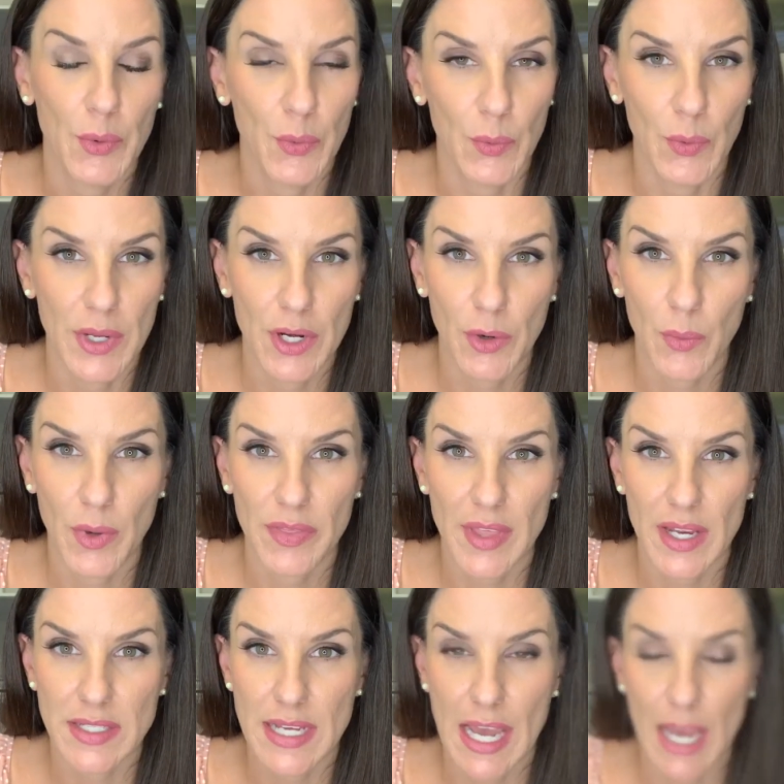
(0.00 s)
We don't want
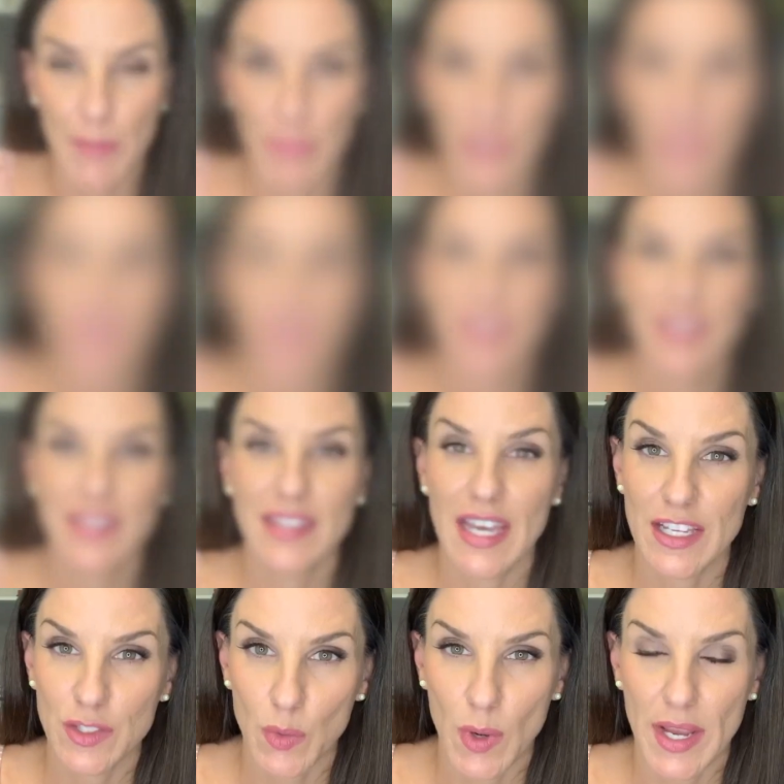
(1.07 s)
that to happen to you.
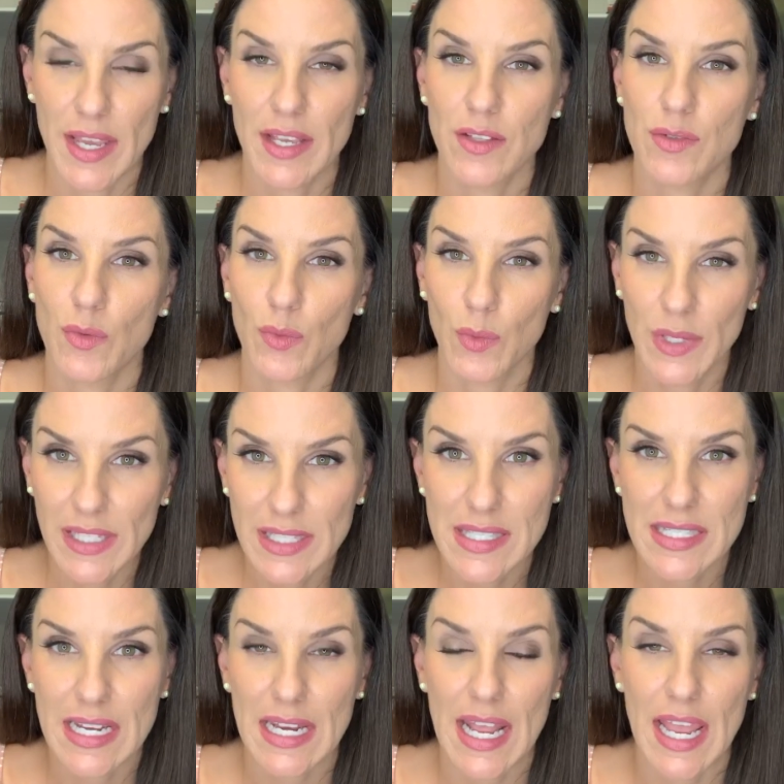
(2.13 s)
That's why as real
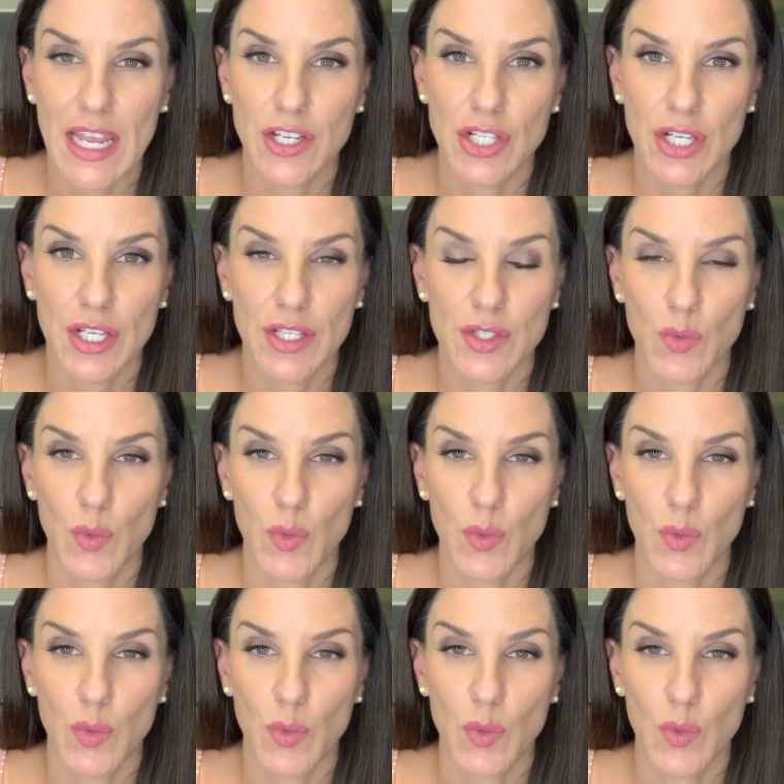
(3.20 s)
estate agents,